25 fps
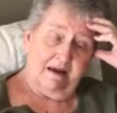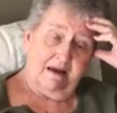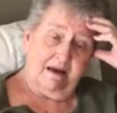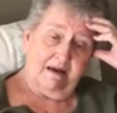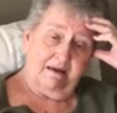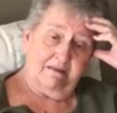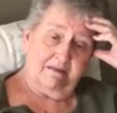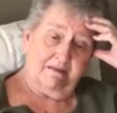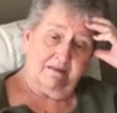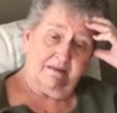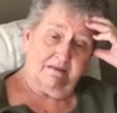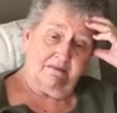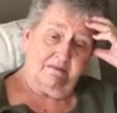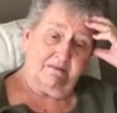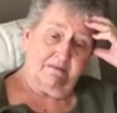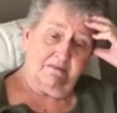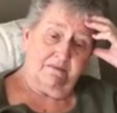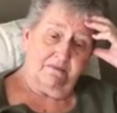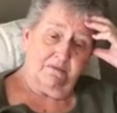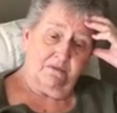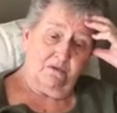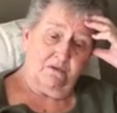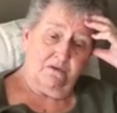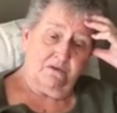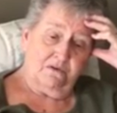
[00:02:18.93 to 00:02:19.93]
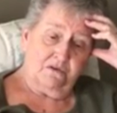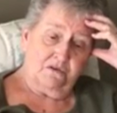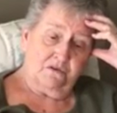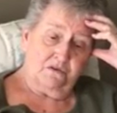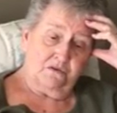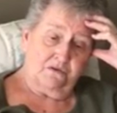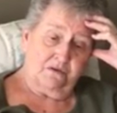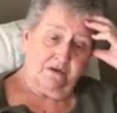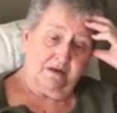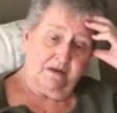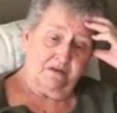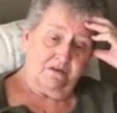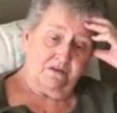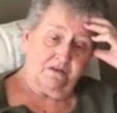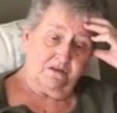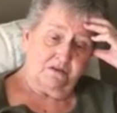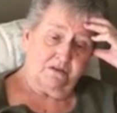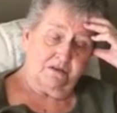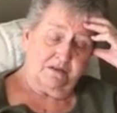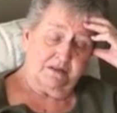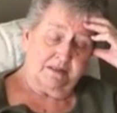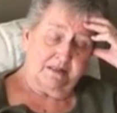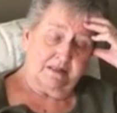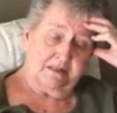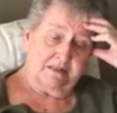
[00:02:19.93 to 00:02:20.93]
And the forest
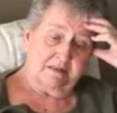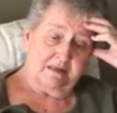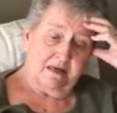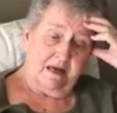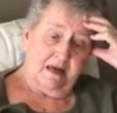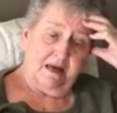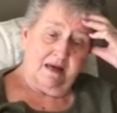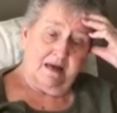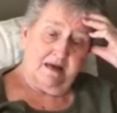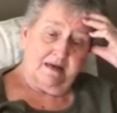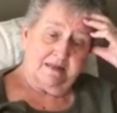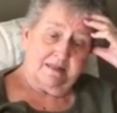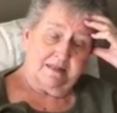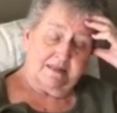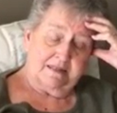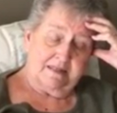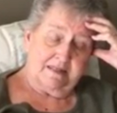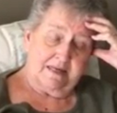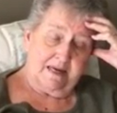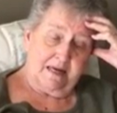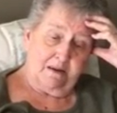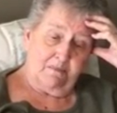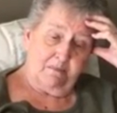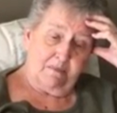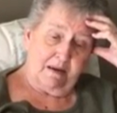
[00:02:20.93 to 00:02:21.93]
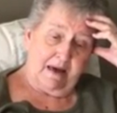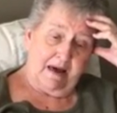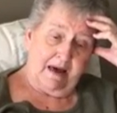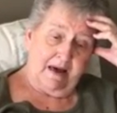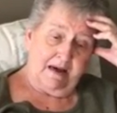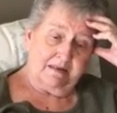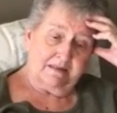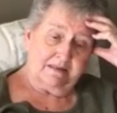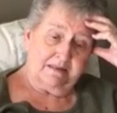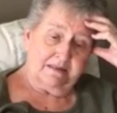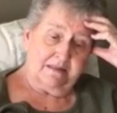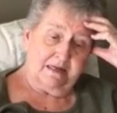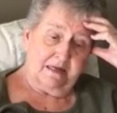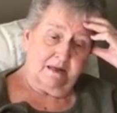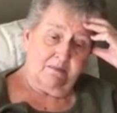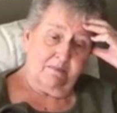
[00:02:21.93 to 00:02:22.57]
ranger says, stay back,